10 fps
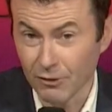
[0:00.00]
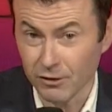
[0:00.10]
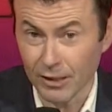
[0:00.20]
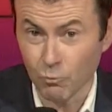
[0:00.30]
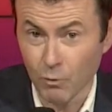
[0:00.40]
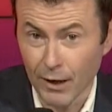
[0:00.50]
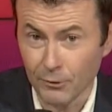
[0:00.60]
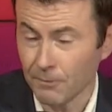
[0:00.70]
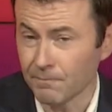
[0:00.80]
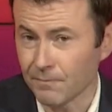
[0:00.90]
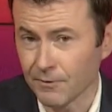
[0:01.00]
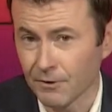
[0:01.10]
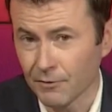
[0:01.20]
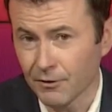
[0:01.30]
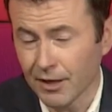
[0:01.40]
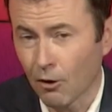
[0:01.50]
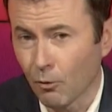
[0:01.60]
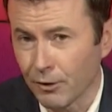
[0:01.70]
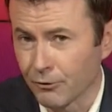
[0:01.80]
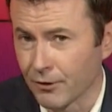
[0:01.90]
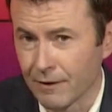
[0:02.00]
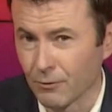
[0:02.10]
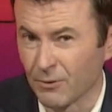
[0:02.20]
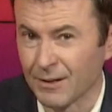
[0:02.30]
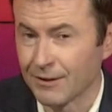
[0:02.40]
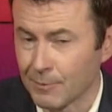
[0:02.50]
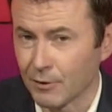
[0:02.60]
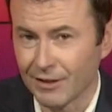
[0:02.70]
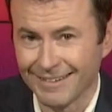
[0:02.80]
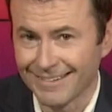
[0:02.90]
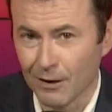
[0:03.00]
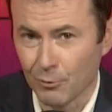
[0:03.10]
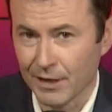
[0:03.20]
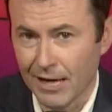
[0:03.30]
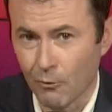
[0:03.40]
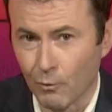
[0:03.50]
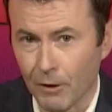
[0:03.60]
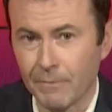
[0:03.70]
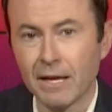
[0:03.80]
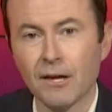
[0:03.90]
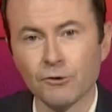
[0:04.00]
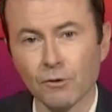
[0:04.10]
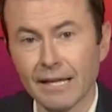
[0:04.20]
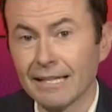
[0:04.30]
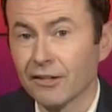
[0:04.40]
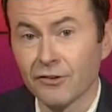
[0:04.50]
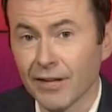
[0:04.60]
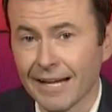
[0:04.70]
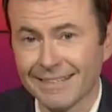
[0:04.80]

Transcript: especially in weather. If you say always or never, it typically does not work out well. So lightning does